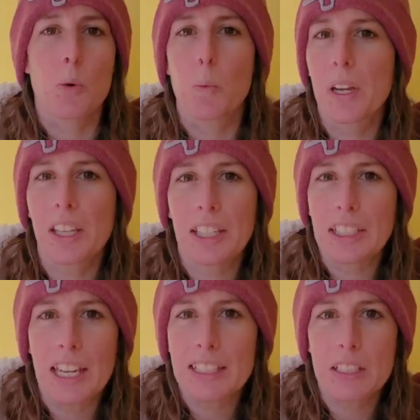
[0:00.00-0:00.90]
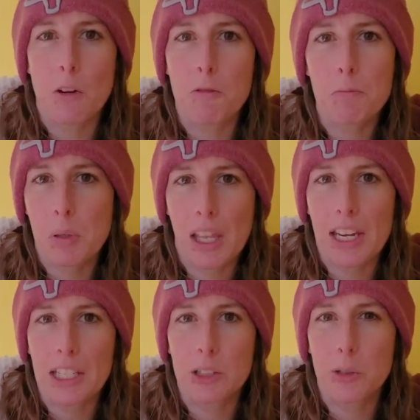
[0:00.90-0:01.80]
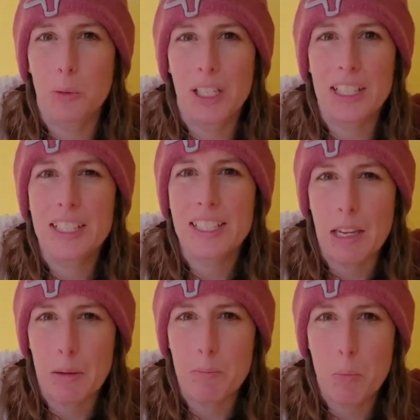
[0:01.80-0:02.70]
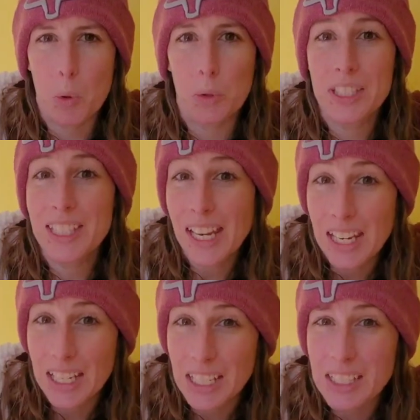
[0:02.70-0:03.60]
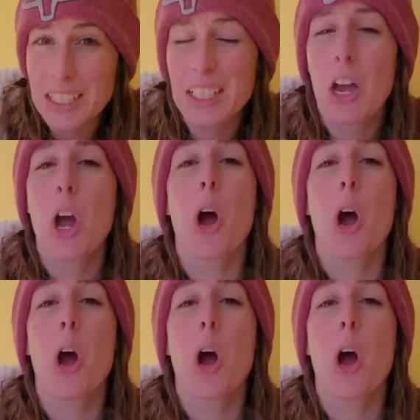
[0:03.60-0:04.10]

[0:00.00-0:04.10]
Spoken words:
the willingness of play and doing simple things.